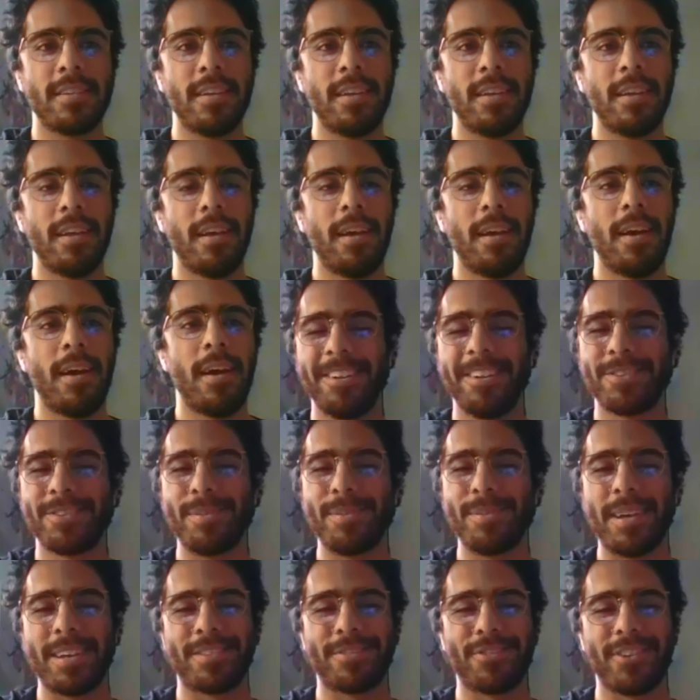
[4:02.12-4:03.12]
Google is your
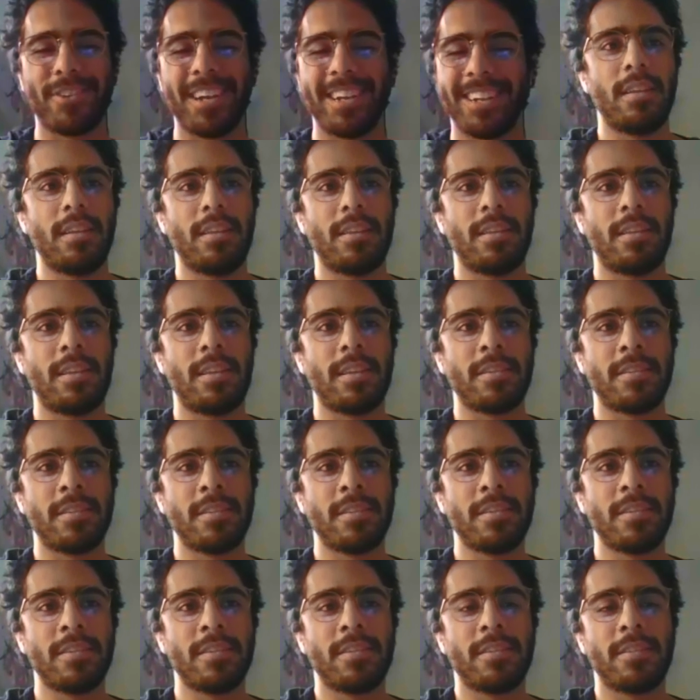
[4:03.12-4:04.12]
best friend. This
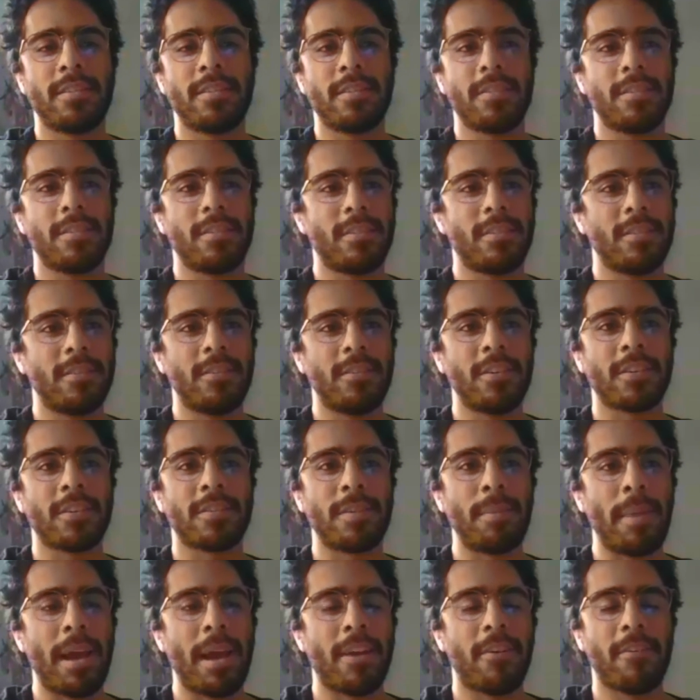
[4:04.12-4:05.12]
is just a
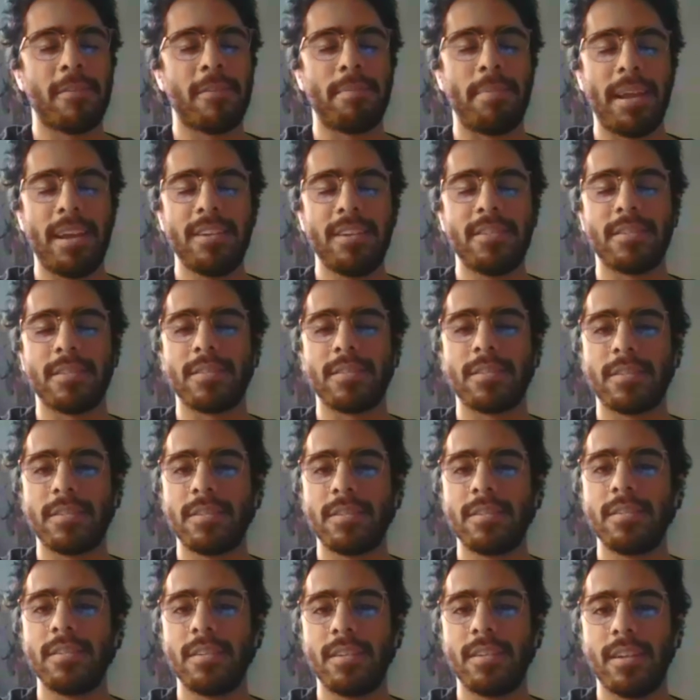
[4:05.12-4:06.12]
matter of
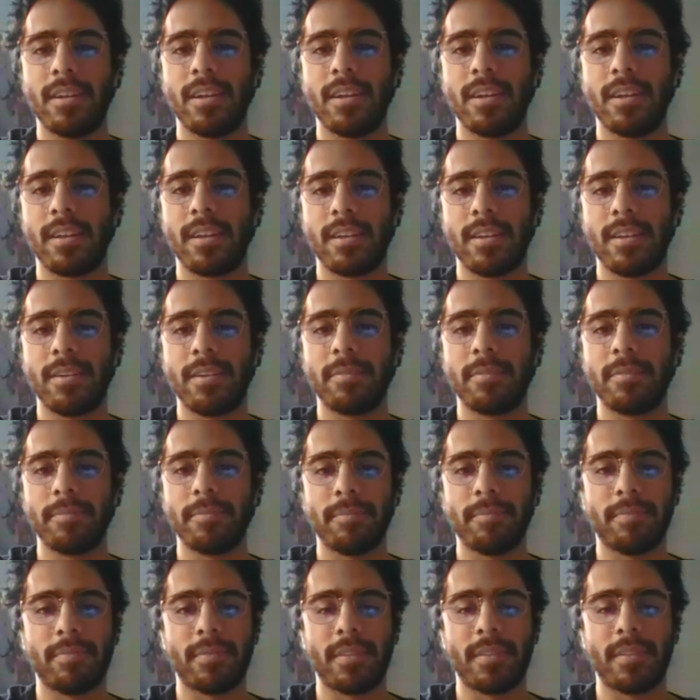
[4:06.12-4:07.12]
patience. Like,
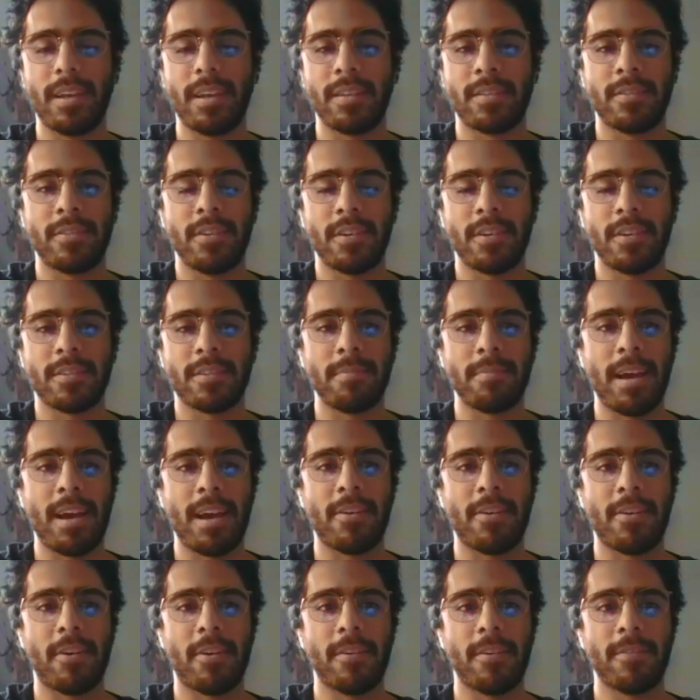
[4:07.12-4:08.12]
it's just a
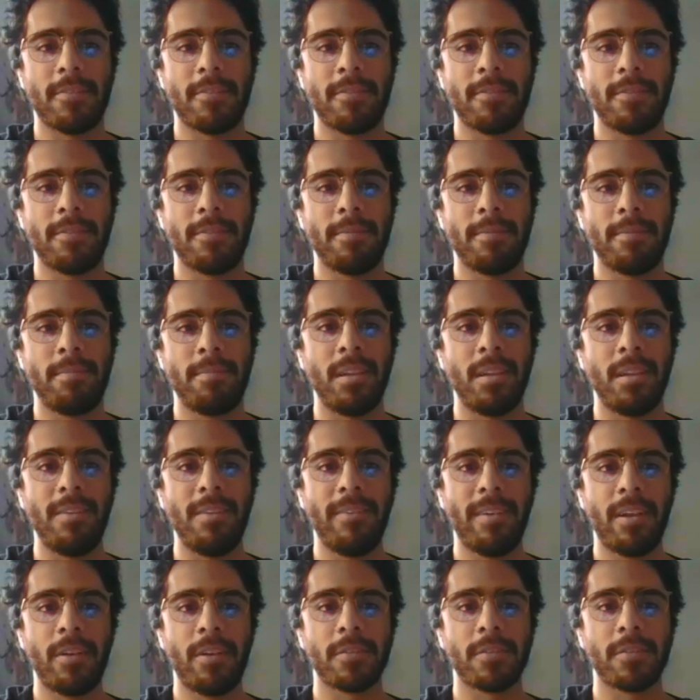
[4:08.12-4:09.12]
matter of believing in
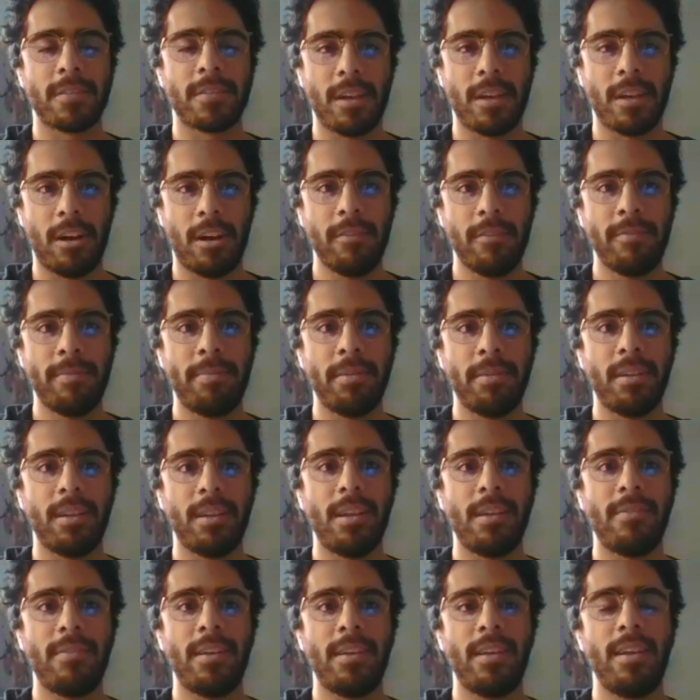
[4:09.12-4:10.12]
yourself,
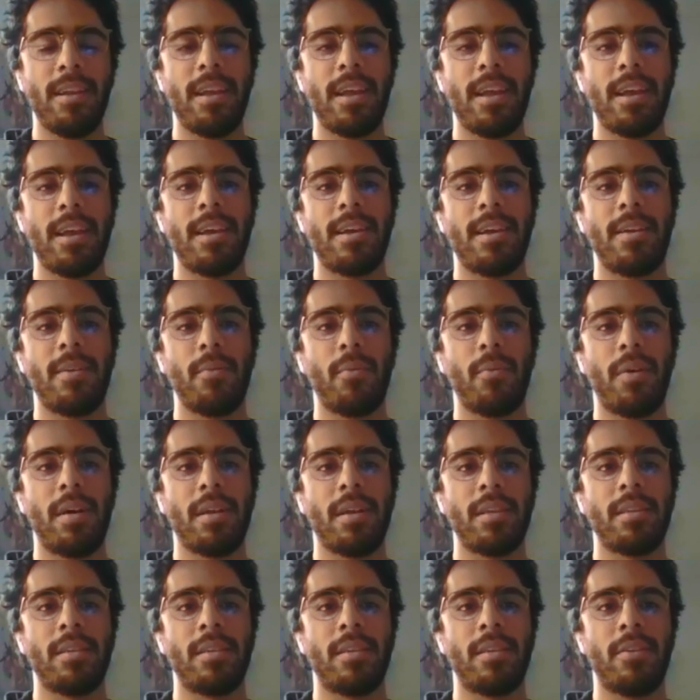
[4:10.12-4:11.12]
believing in
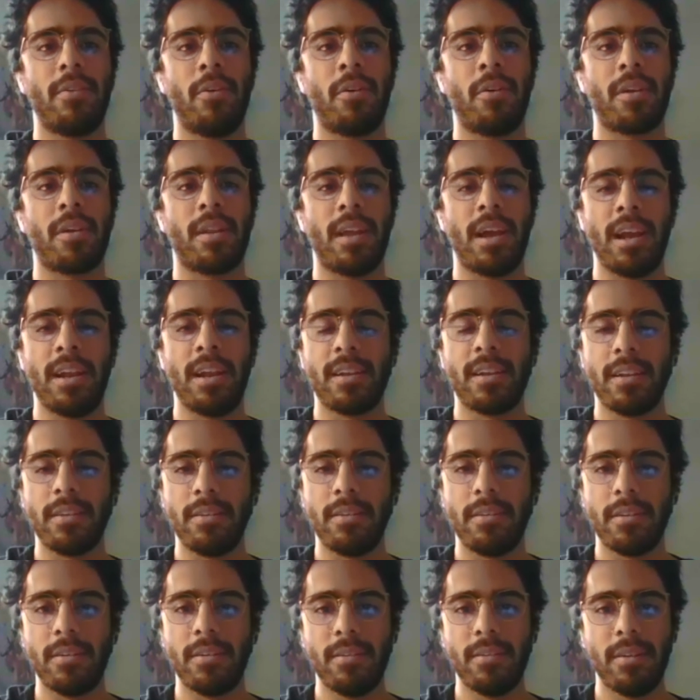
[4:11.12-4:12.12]
what your client can
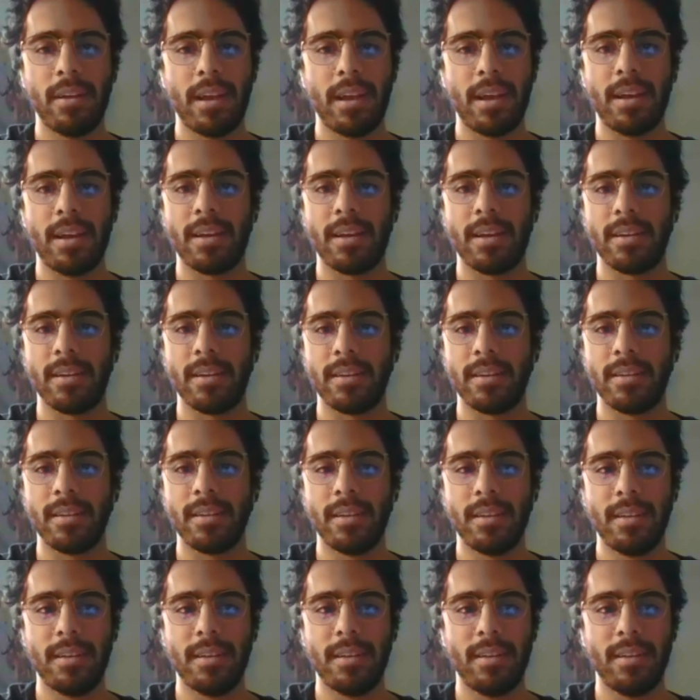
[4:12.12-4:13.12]
do, and
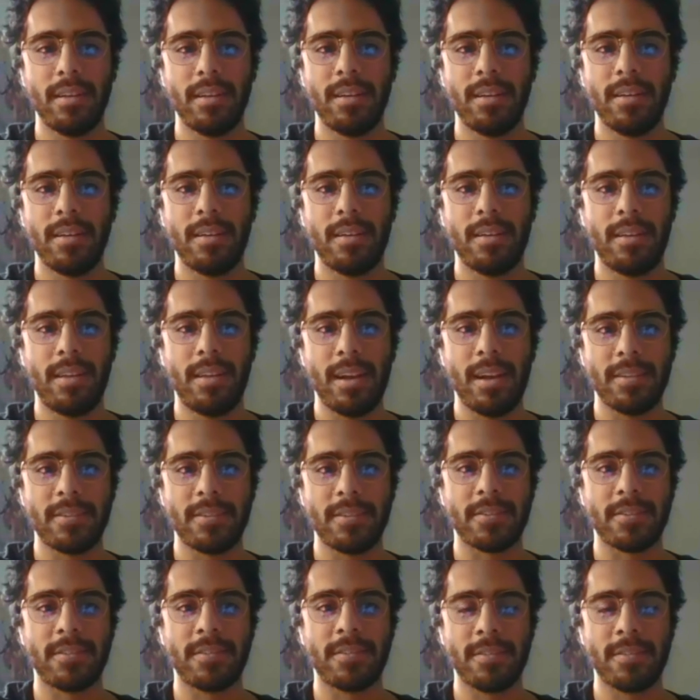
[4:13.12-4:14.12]
yeah,
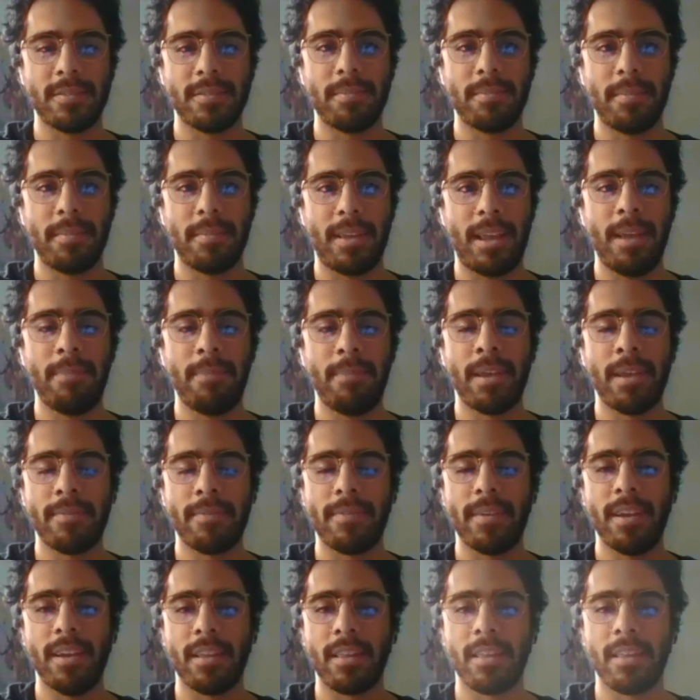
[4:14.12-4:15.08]
just keep that faith.